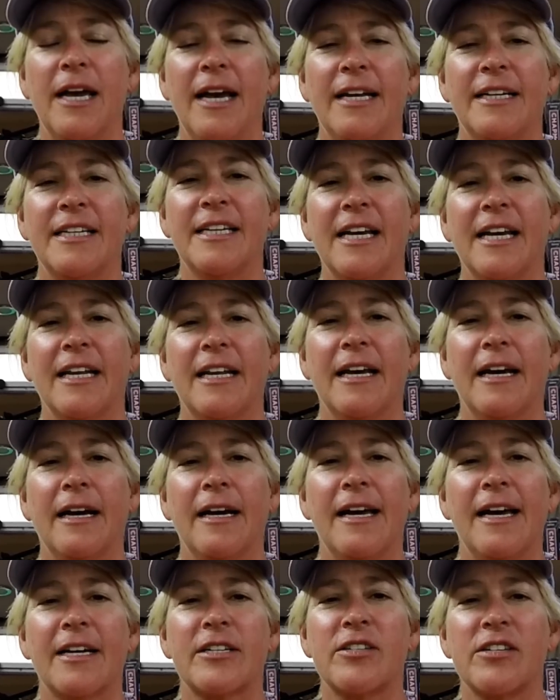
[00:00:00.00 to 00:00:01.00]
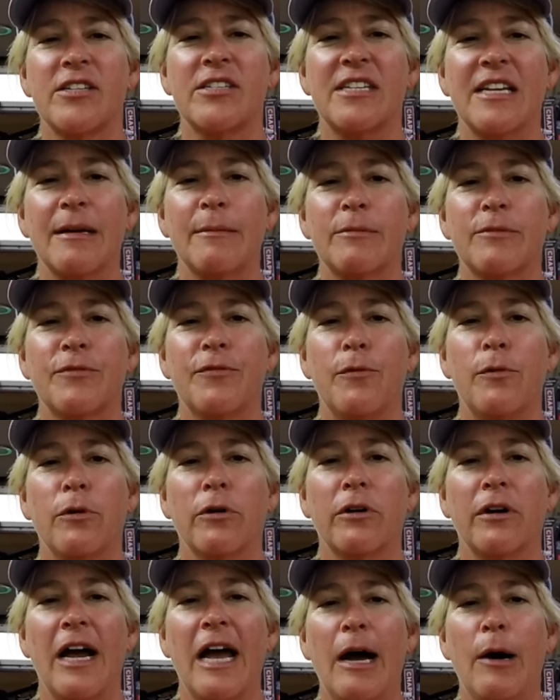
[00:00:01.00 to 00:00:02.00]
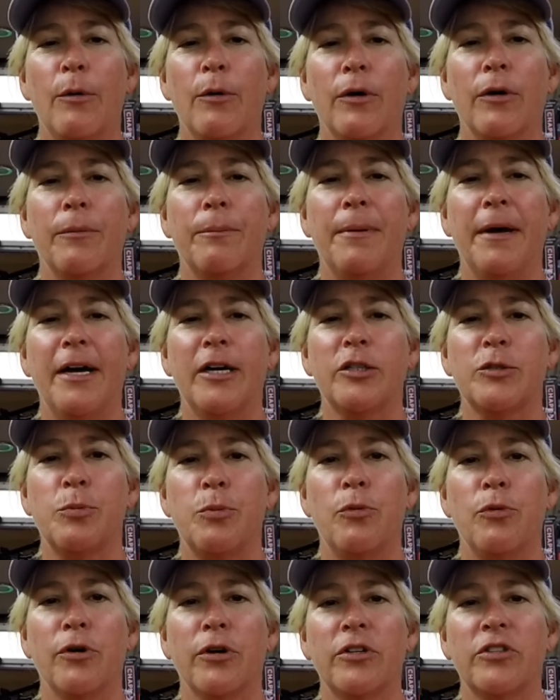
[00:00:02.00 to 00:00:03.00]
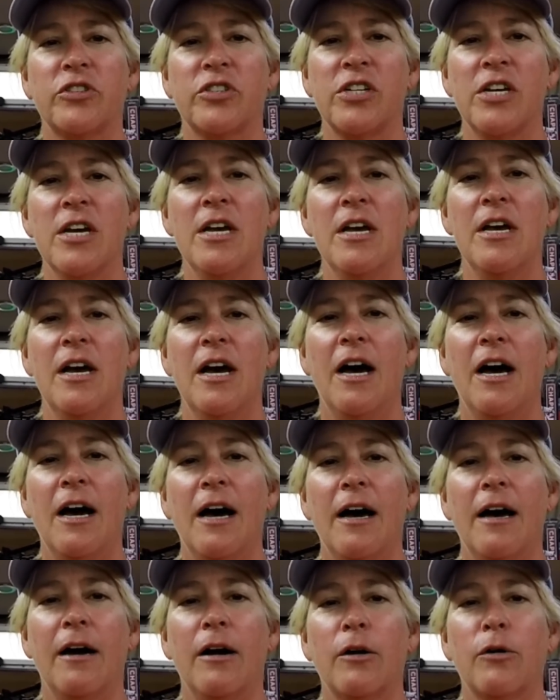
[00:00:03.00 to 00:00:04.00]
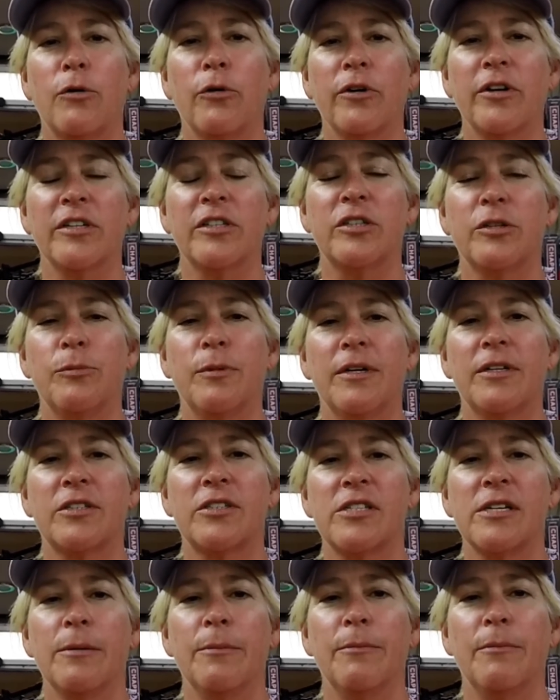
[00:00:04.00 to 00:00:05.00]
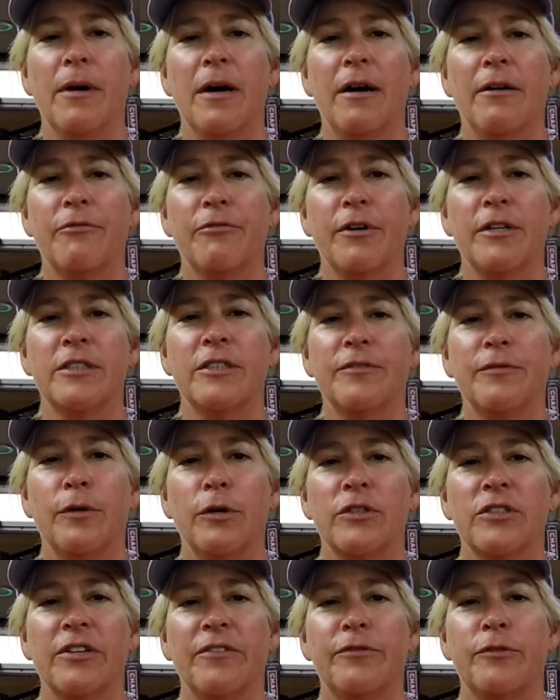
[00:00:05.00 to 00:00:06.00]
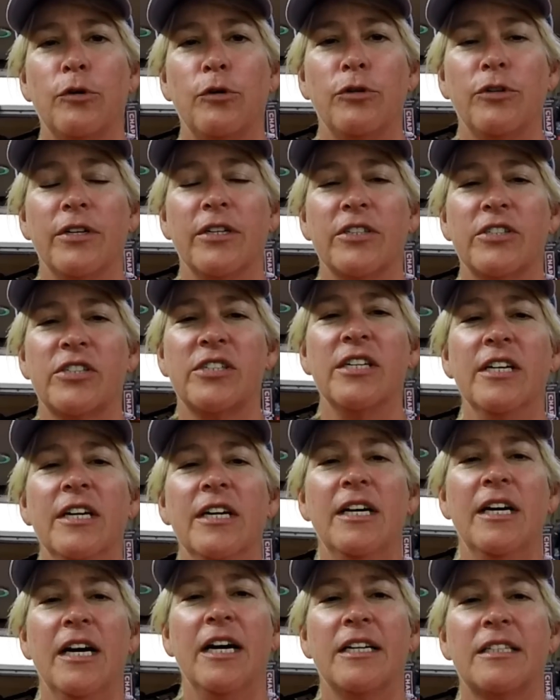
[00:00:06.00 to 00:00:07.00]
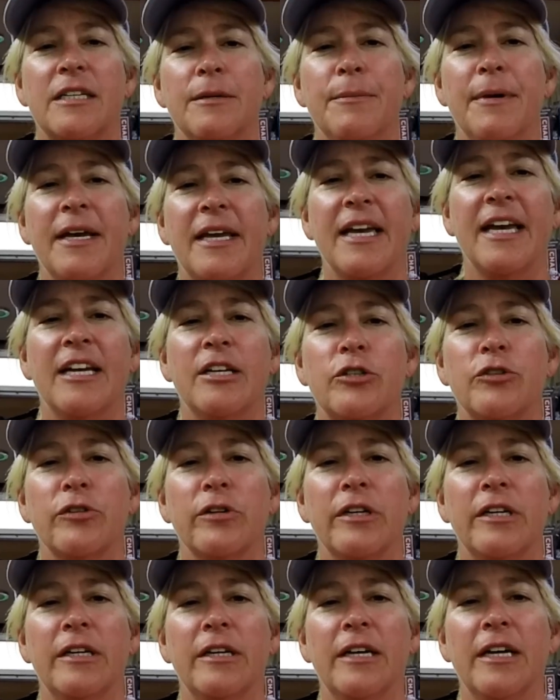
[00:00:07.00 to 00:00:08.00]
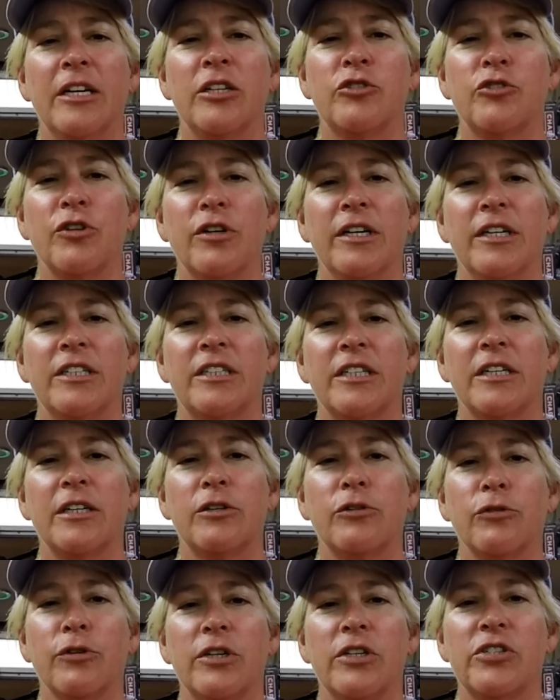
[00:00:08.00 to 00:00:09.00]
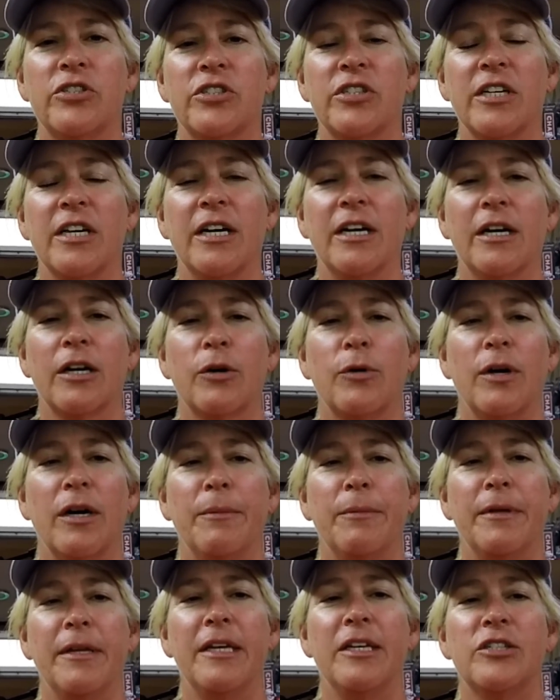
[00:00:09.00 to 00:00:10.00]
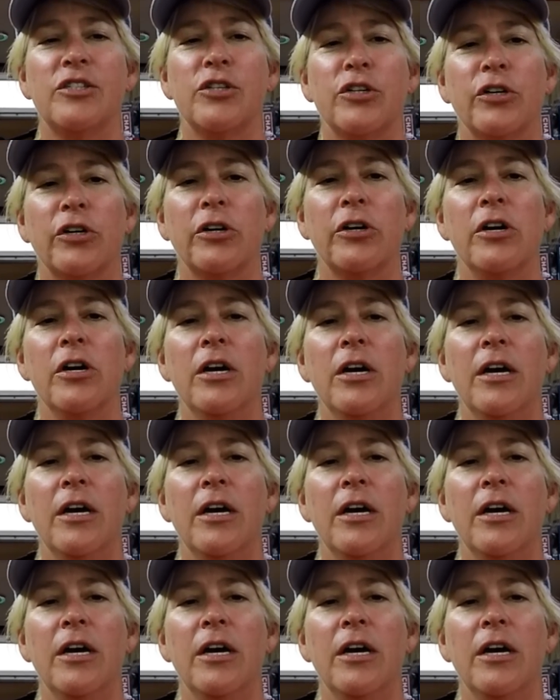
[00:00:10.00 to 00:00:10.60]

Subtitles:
had to get exit stamps for our passports, according to what some friends of ours have told us, to make entry into Greece quite a bit easier.